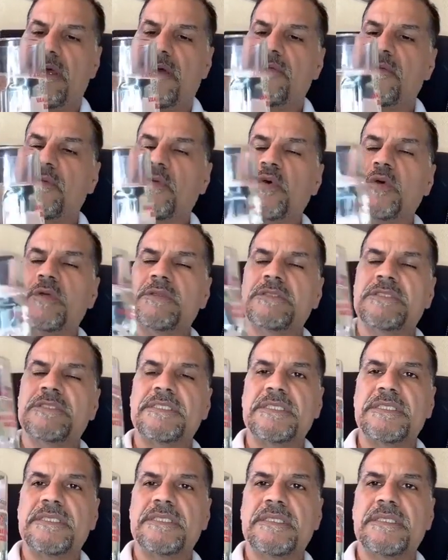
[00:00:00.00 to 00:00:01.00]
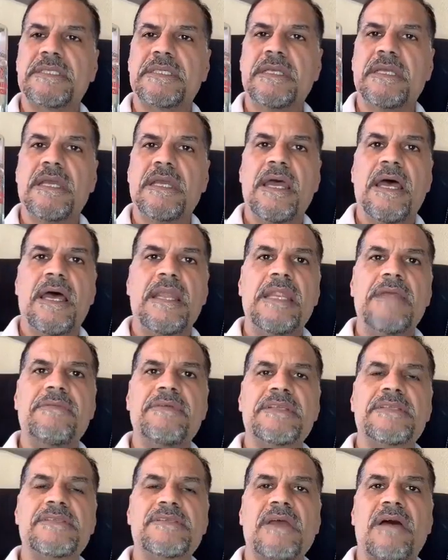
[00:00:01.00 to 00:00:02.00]
of water,
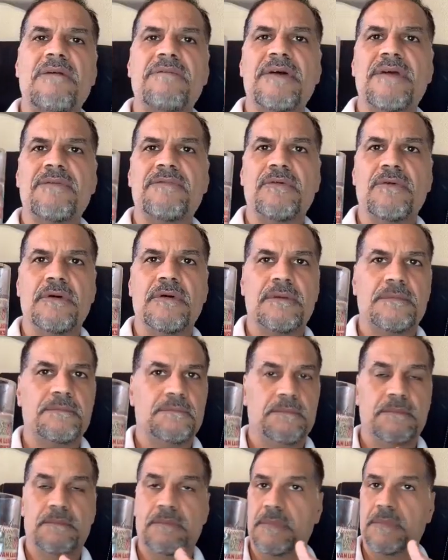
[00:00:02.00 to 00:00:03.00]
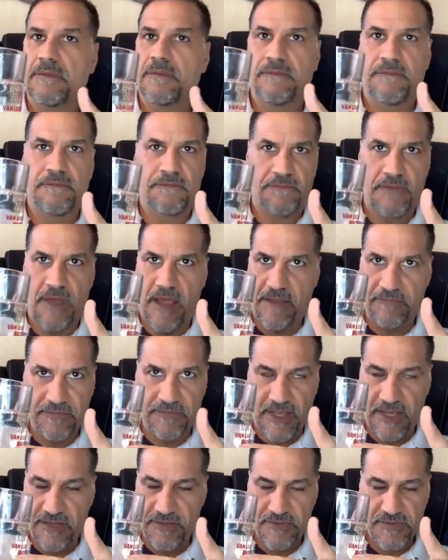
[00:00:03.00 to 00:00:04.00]
leave it somewhere for
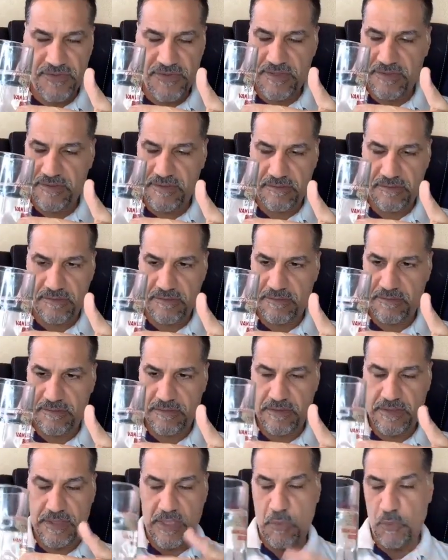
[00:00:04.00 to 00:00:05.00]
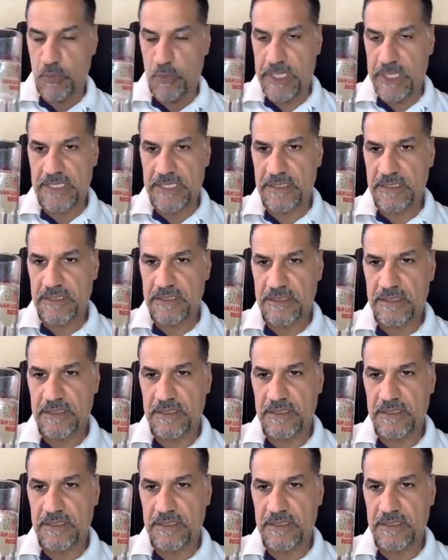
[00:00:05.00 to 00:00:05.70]
5 days, a week,